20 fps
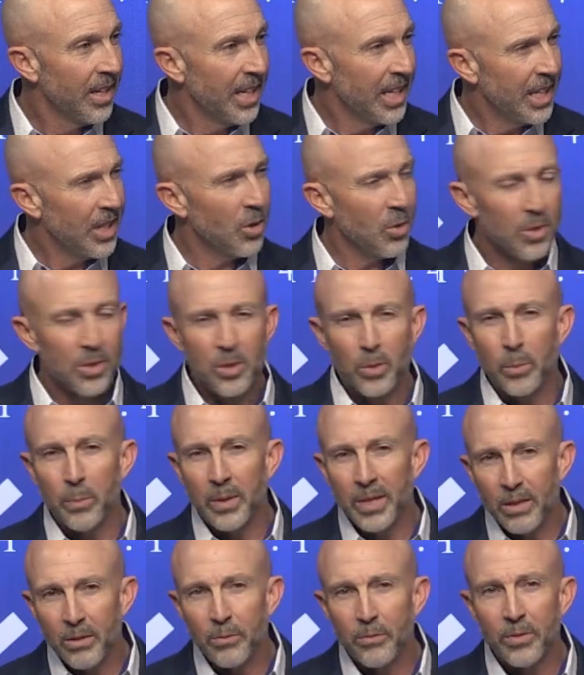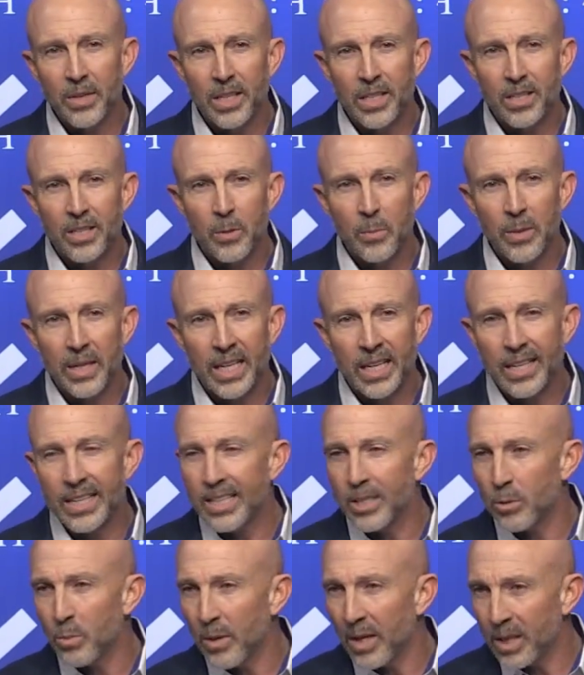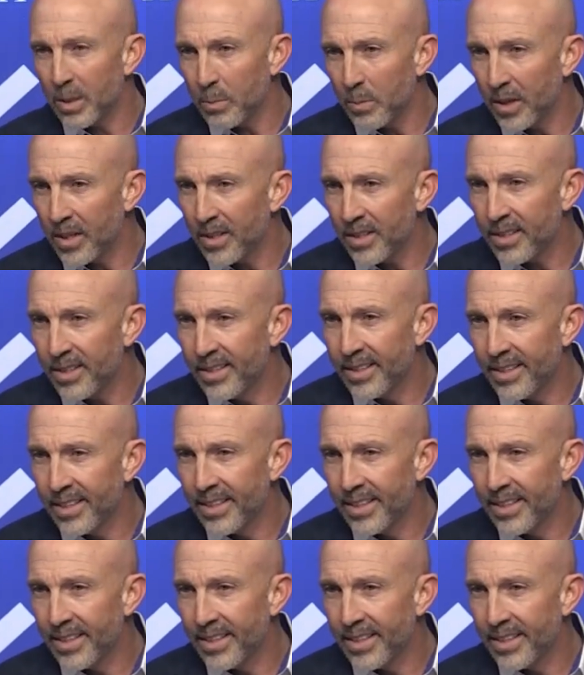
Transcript: You know, it's a benefit to be cleansed by the blood.